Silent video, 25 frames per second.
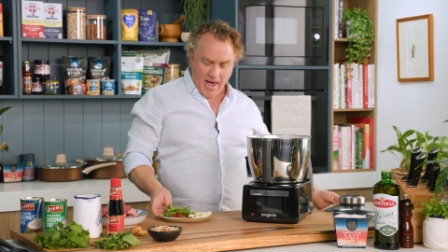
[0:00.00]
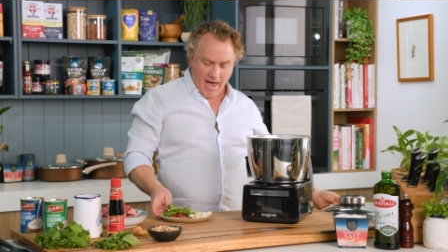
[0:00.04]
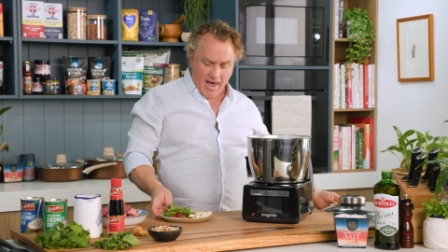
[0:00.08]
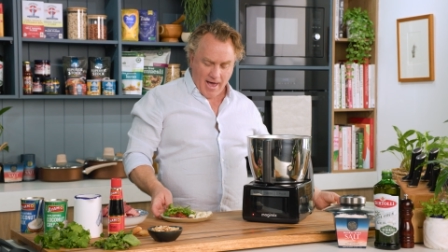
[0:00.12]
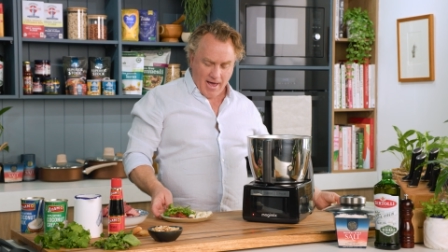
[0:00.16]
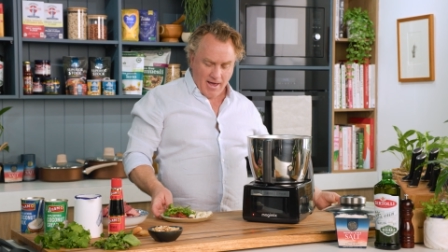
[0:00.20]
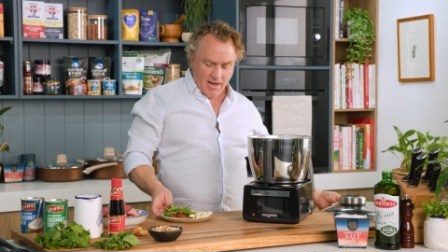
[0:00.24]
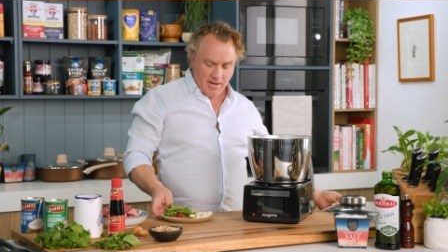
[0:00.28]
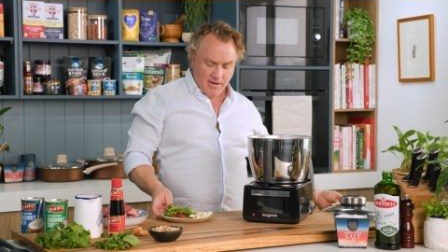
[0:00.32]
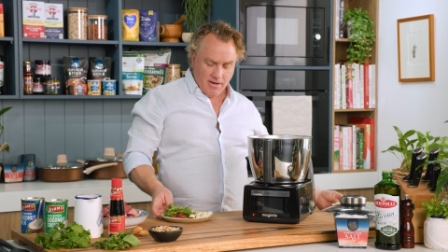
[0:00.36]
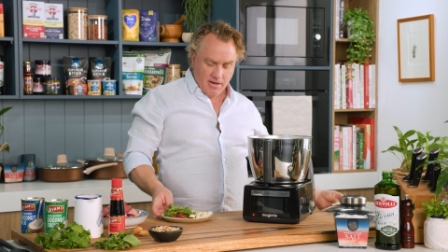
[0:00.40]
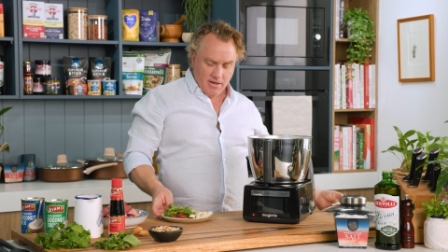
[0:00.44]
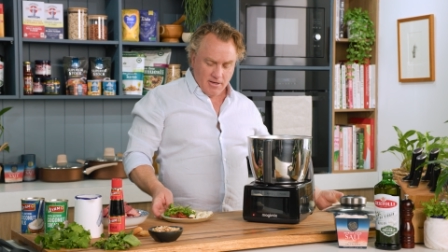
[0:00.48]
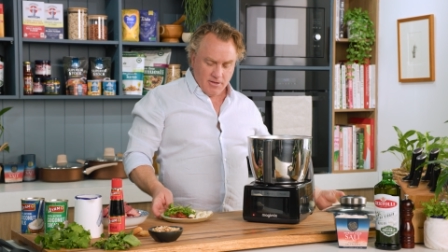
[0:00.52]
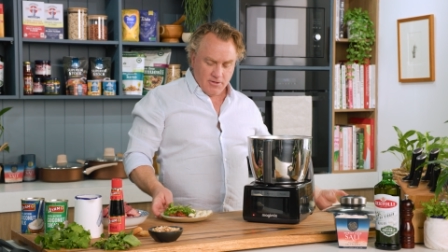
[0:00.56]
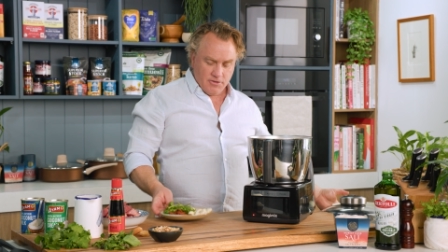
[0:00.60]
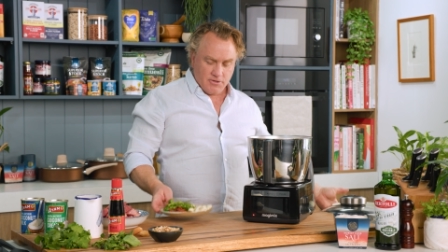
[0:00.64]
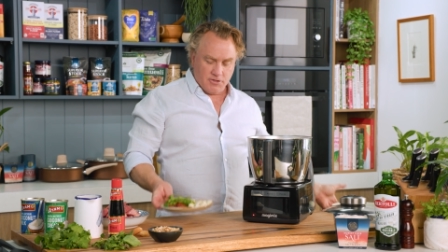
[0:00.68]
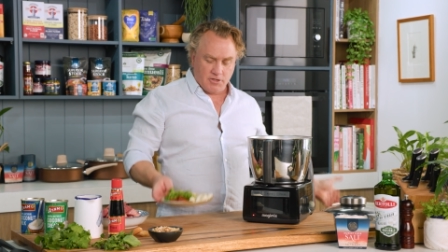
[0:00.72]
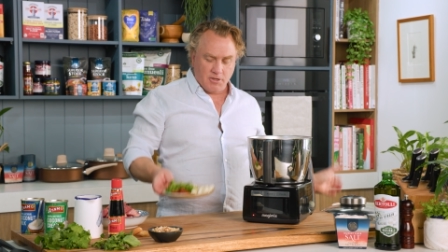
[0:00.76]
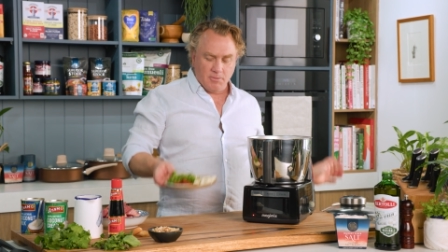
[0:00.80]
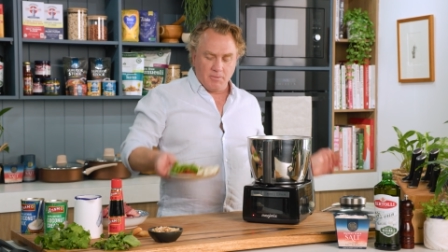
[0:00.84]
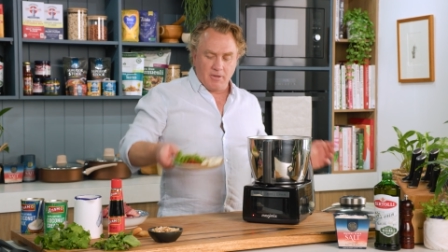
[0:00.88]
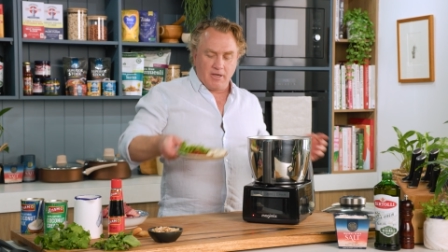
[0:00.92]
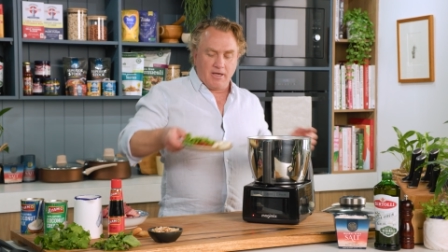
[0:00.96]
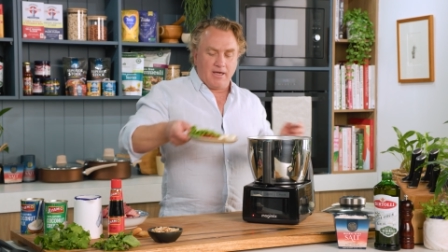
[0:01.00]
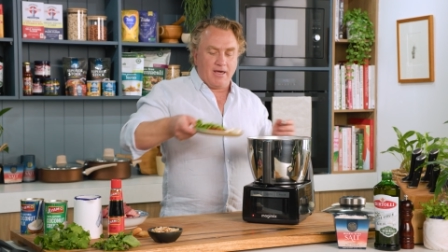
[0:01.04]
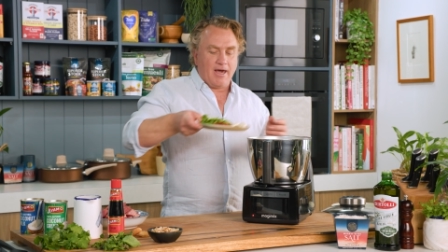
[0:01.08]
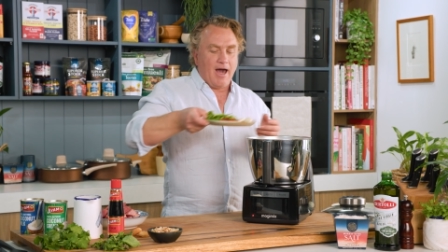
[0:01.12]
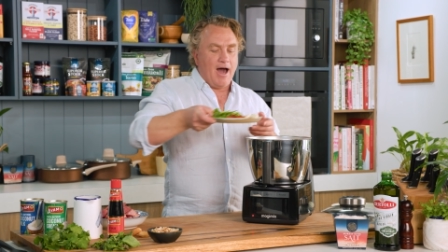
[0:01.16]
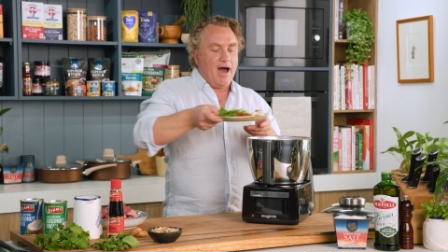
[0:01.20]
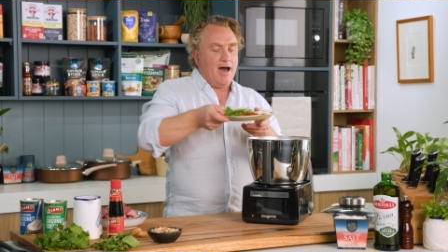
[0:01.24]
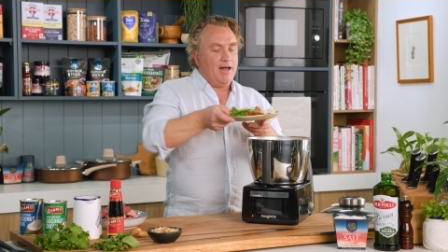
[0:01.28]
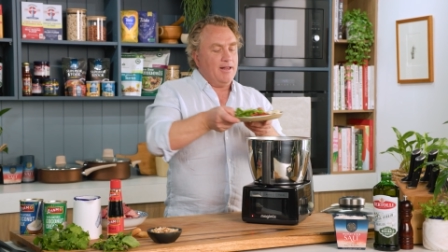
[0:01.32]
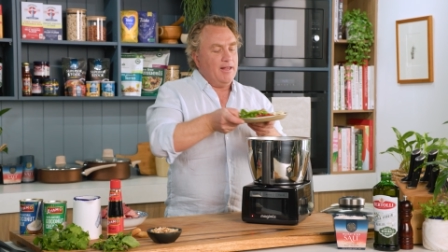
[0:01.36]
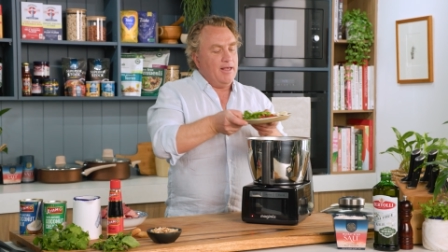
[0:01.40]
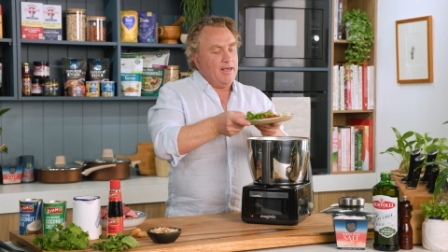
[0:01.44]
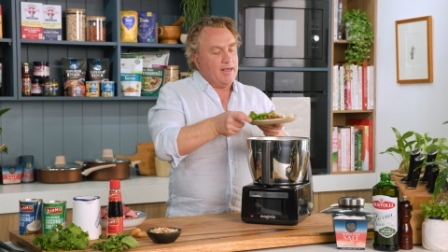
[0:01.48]
add some
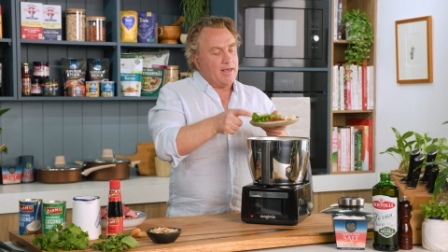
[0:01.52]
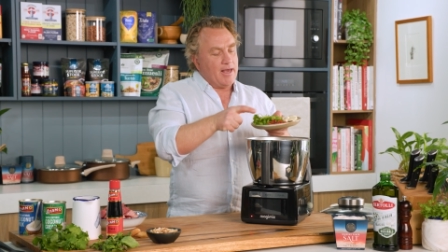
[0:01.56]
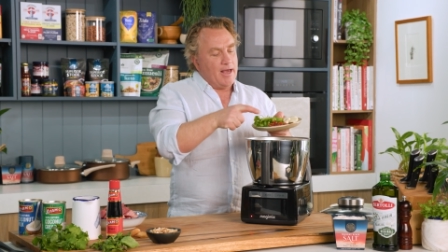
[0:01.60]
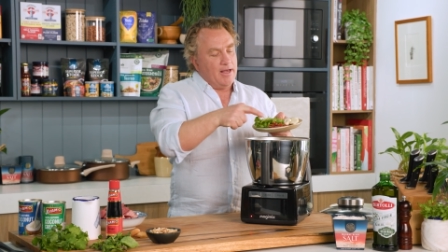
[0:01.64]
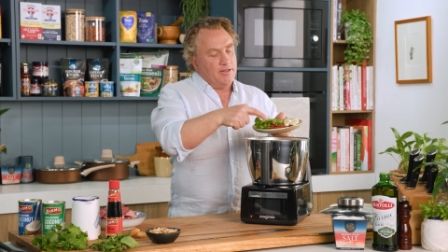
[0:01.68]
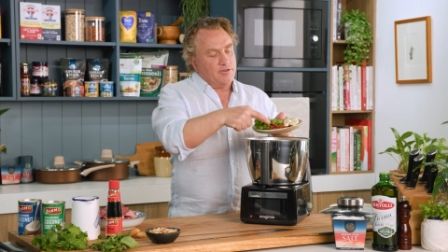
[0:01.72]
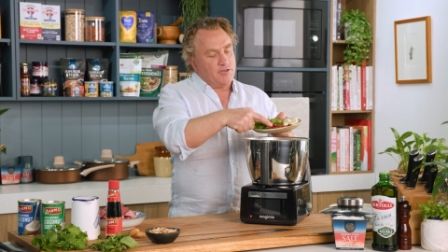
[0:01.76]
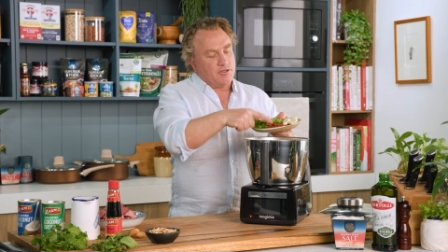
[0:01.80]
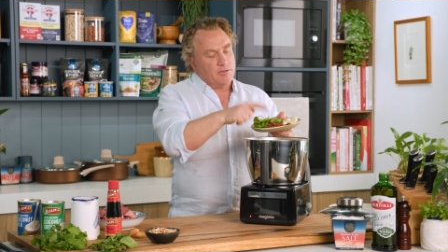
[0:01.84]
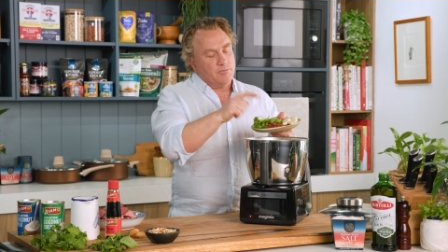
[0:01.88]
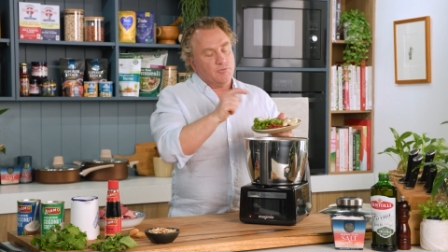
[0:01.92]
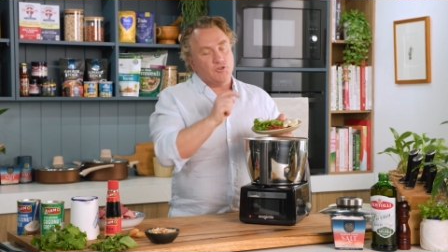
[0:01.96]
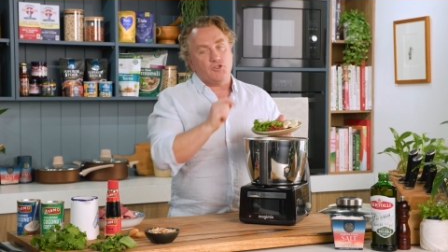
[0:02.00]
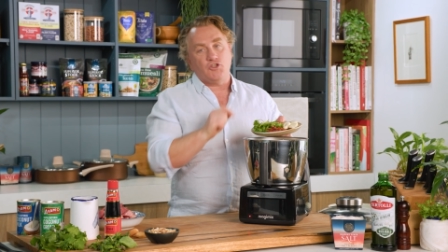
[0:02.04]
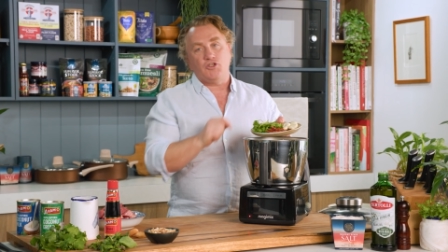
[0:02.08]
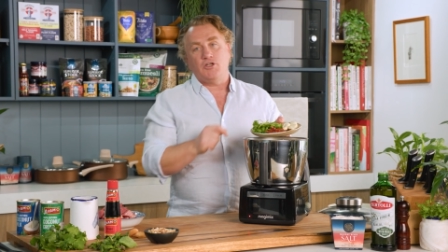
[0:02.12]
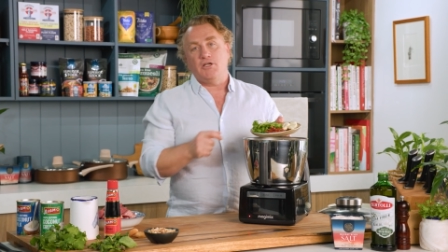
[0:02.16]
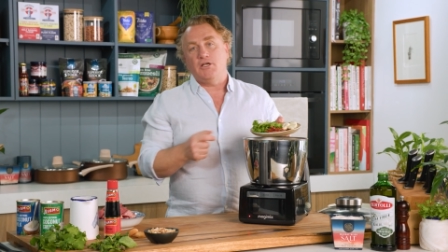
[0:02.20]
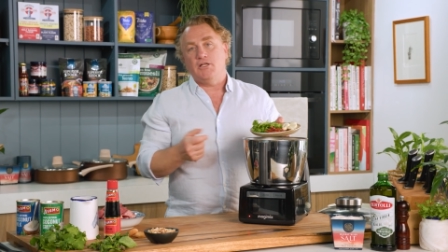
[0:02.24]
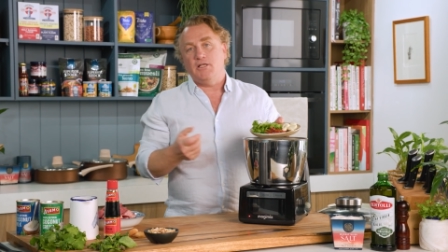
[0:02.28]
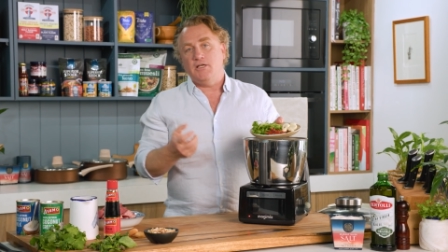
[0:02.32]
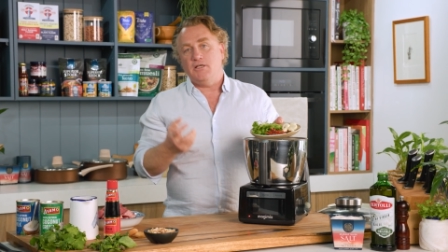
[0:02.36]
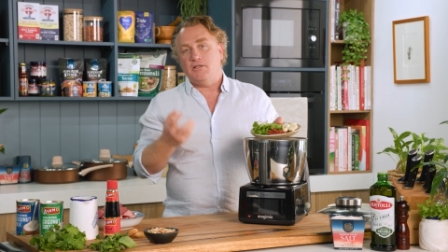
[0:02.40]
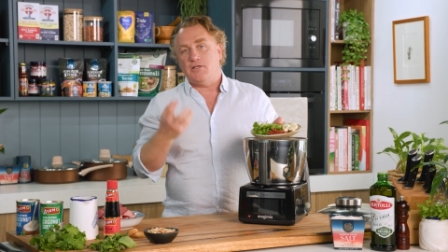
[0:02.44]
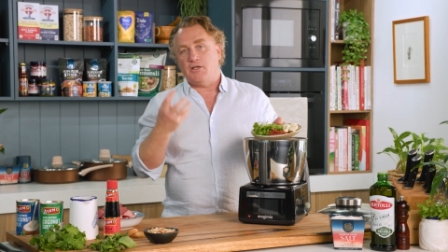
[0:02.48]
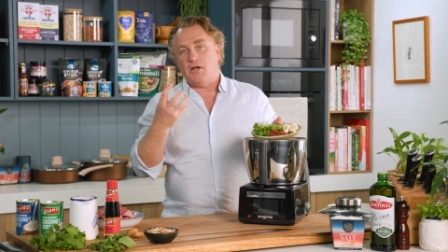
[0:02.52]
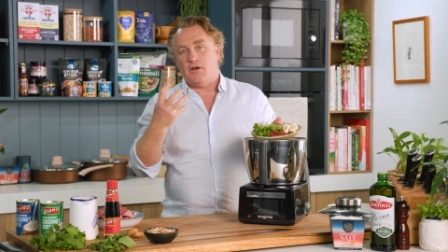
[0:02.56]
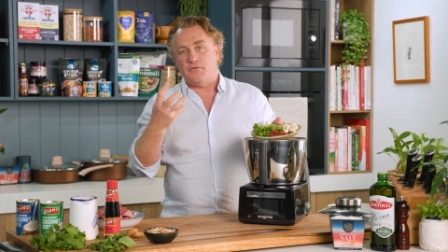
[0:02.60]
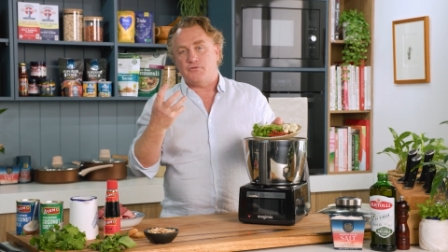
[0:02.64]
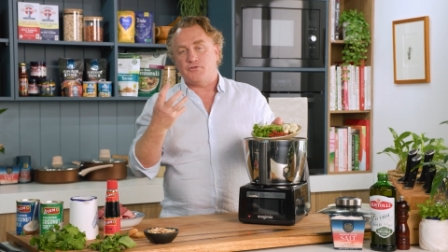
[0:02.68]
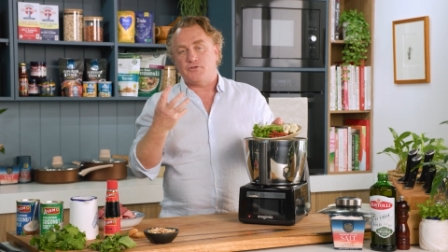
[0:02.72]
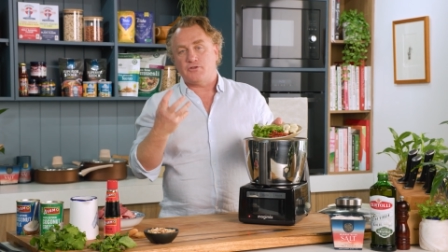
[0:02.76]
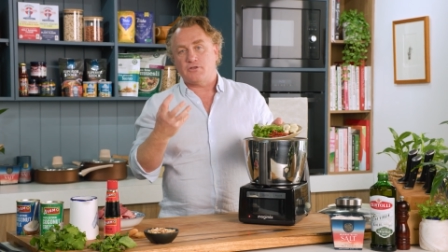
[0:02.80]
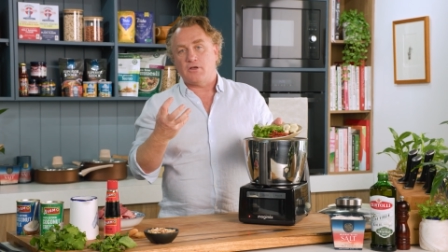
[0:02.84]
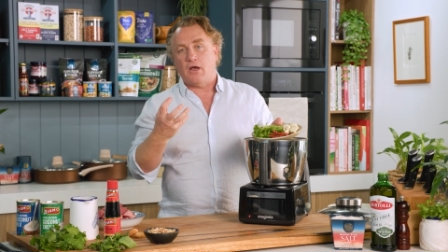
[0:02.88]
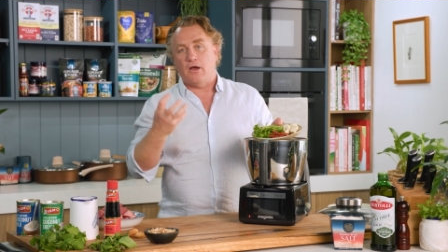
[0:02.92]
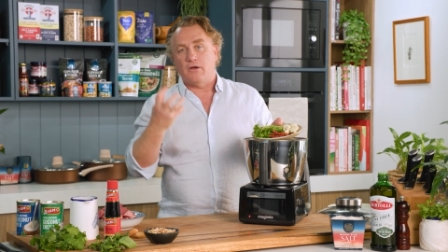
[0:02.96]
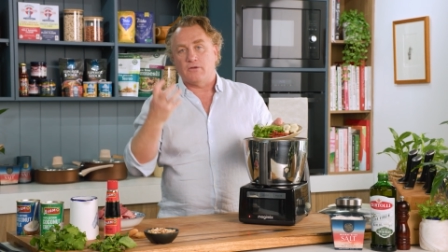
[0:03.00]
garlic and some chilli that I've
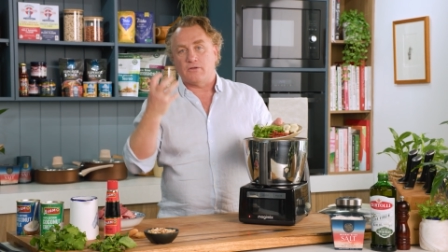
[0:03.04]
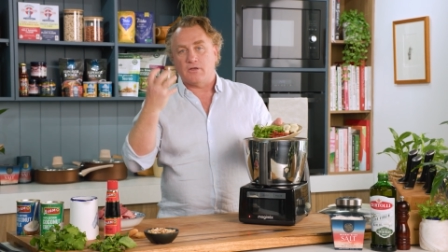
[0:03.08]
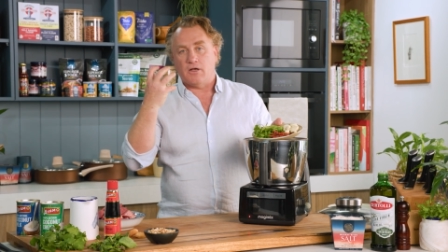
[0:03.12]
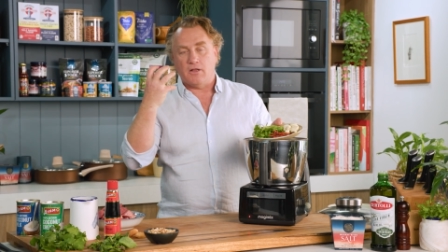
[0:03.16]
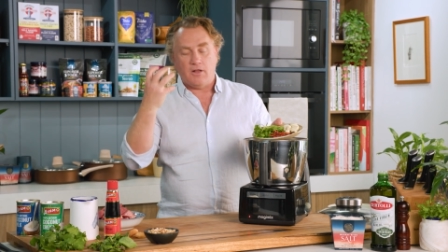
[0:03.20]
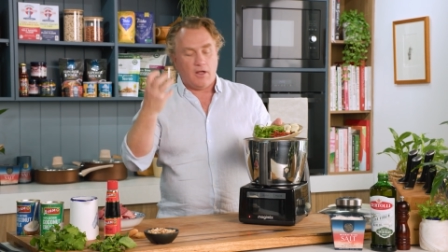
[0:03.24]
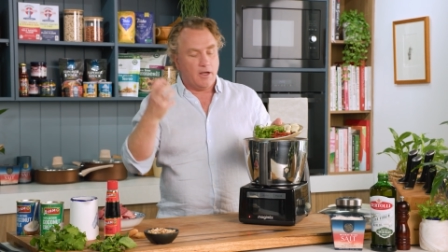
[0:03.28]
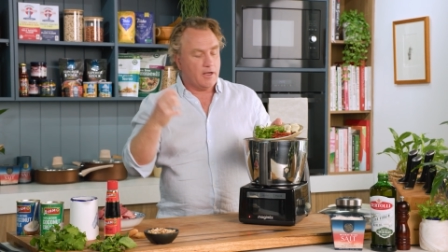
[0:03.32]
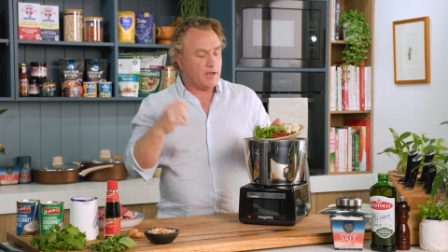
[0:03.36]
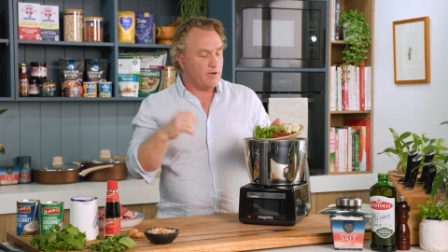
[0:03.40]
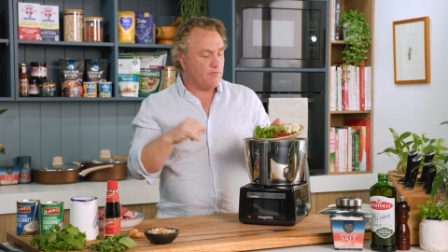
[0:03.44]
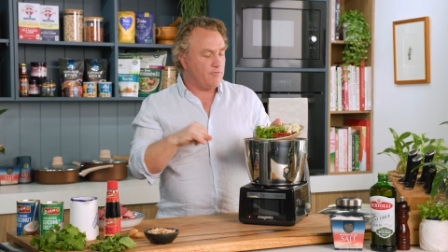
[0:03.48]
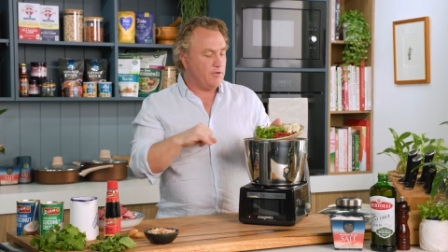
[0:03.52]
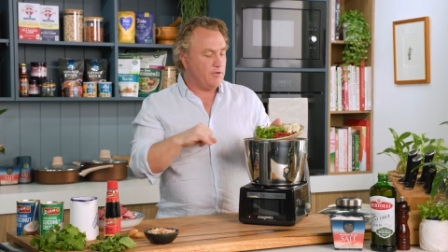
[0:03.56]
soaked. I like it